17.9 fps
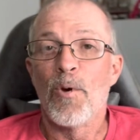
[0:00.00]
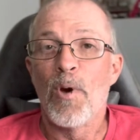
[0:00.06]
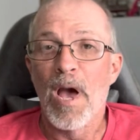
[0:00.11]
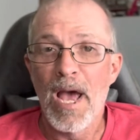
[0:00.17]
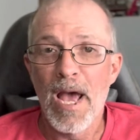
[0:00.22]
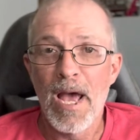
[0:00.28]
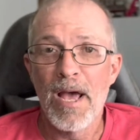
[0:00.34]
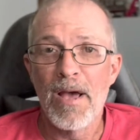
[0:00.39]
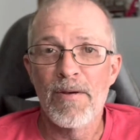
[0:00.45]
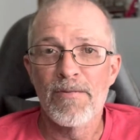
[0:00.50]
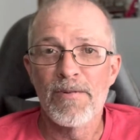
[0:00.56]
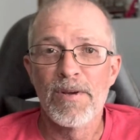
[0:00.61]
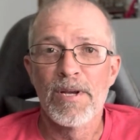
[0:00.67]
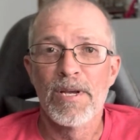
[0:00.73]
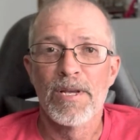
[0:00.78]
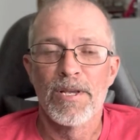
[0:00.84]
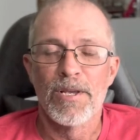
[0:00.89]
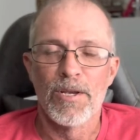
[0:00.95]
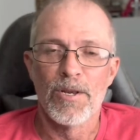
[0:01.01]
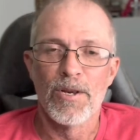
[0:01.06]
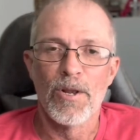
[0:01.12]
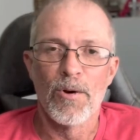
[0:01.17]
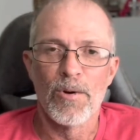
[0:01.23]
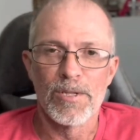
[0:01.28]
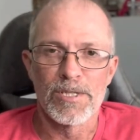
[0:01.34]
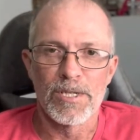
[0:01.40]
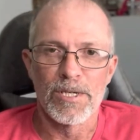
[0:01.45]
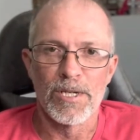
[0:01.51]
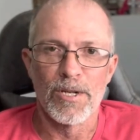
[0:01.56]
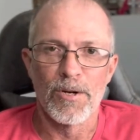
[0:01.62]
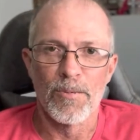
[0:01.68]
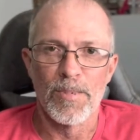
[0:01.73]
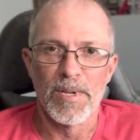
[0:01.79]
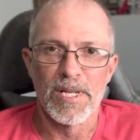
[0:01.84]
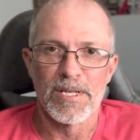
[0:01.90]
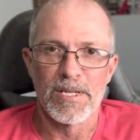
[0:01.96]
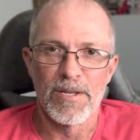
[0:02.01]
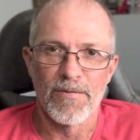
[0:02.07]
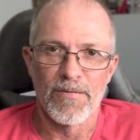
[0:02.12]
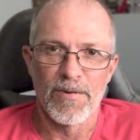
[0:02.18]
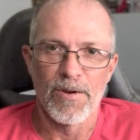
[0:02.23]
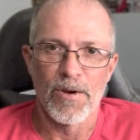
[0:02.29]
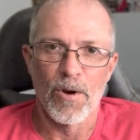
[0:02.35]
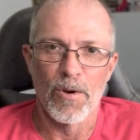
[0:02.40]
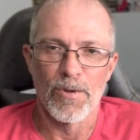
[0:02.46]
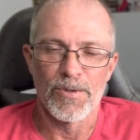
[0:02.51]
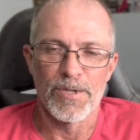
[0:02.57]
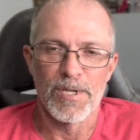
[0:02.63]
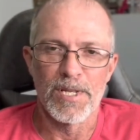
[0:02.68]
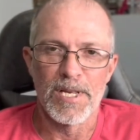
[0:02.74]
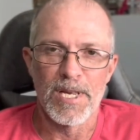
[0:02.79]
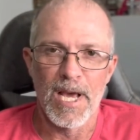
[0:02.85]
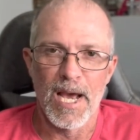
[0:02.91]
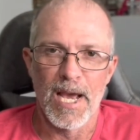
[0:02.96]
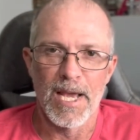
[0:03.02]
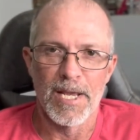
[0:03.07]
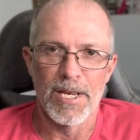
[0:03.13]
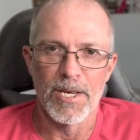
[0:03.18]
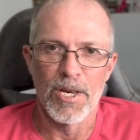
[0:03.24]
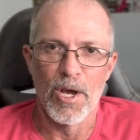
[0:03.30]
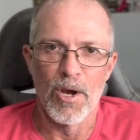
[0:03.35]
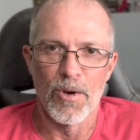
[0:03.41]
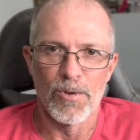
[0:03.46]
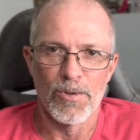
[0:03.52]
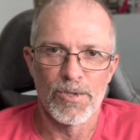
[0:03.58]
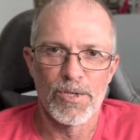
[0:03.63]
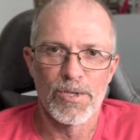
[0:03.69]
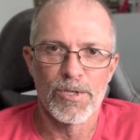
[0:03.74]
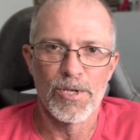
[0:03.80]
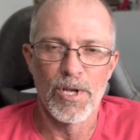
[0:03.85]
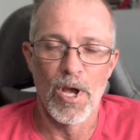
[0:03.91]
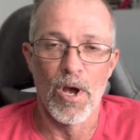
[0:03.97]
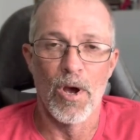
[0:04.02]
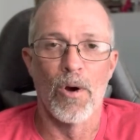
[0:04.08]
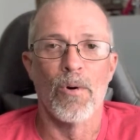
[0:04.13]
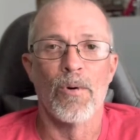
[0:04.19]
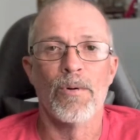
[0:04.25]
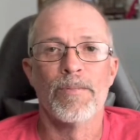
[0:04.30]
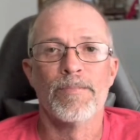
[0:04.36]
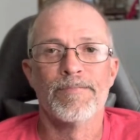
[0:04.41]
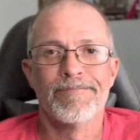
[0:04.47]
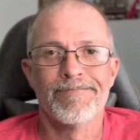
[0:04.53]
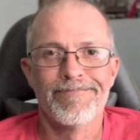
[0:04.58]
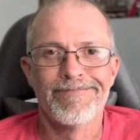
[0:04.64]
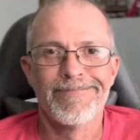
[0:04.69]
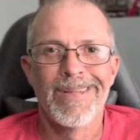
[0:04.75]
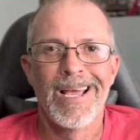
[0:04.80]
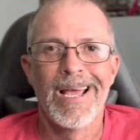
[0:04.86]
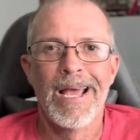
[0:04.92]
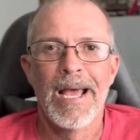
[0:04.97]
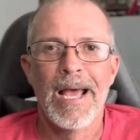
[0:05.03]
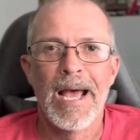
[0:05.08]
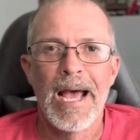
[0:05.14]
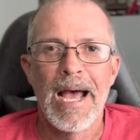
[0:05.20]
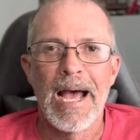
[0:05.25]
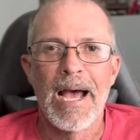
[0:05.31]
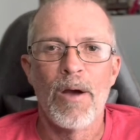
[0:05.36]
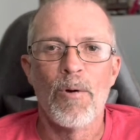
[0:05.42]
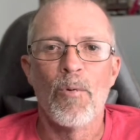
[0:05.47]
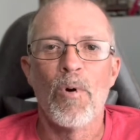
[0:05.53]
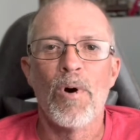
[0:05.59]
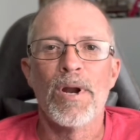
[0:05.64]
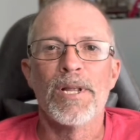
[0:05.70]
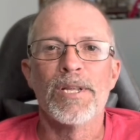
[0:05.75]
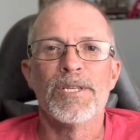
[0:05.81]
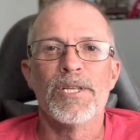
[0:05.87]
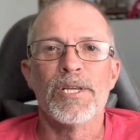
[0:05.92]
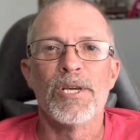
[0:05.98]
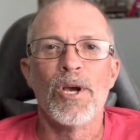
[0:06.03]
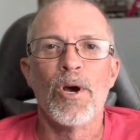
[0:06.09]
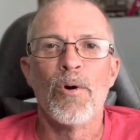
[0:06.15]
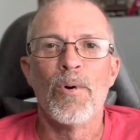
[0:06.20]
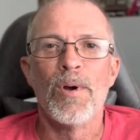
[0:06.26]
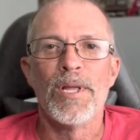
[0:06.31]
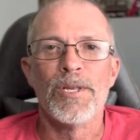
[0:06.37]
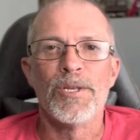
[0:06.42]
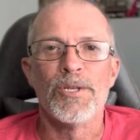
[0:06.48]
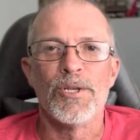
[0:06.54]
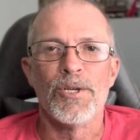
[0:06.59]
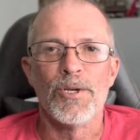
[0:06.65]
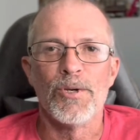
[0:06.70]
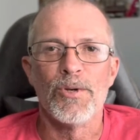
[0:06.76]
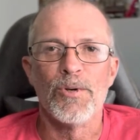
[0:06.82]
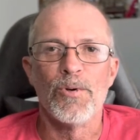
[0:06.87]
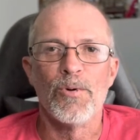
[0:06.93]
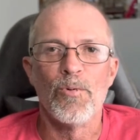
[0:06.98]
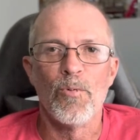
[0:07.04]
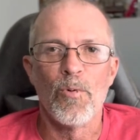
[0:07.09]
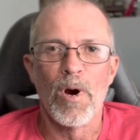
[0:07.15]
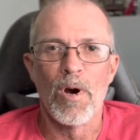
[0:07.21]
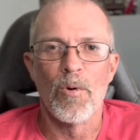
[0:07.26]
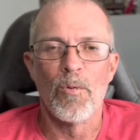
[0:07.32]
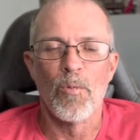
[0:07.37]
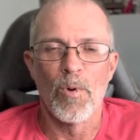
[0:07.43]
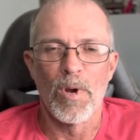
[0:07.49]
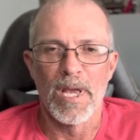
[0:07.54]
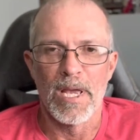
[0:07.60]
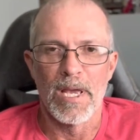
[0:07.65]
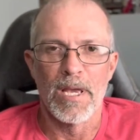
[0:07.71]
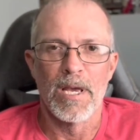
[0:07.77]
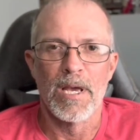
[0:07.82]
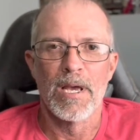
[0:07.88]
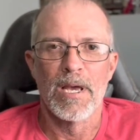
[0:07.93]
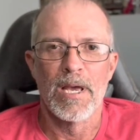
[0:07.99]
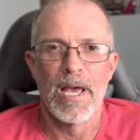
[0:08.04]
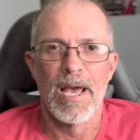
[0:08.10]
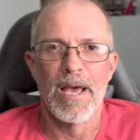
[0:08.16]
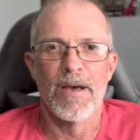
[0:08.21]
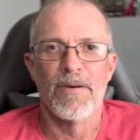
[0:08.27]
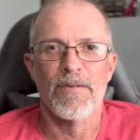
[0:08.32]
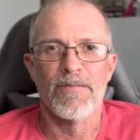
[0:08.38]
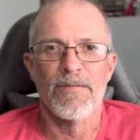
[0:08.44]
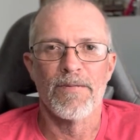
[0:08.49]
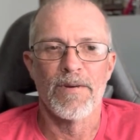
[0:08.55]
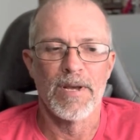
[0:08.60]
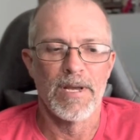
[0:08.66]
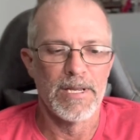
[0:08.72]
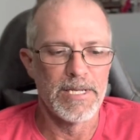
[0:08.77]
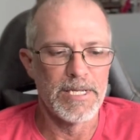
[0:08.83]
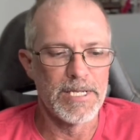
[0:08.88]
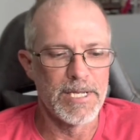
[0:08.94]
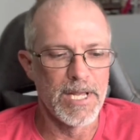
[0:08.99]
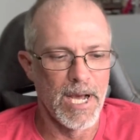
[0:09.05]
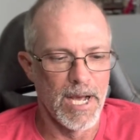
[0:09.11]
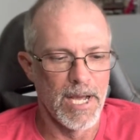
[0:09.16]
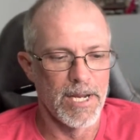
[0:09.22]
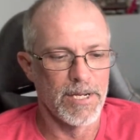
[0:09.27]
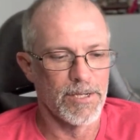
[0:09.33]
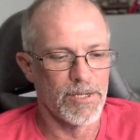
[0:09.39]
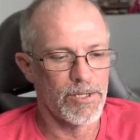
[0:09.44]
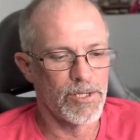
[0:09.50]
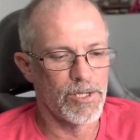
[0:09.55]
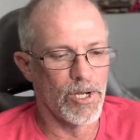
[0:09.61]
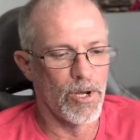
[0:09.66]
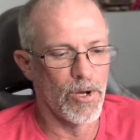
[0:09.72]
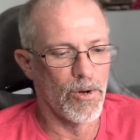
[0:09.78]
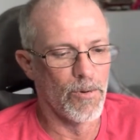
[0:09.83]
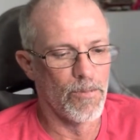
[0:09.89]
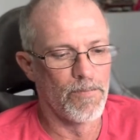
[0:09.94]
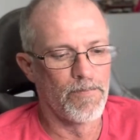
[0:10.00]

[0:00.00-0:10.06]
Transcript: have, you know it's a little bit difficult to diagnose. So, I wanted to go into what we have done. So,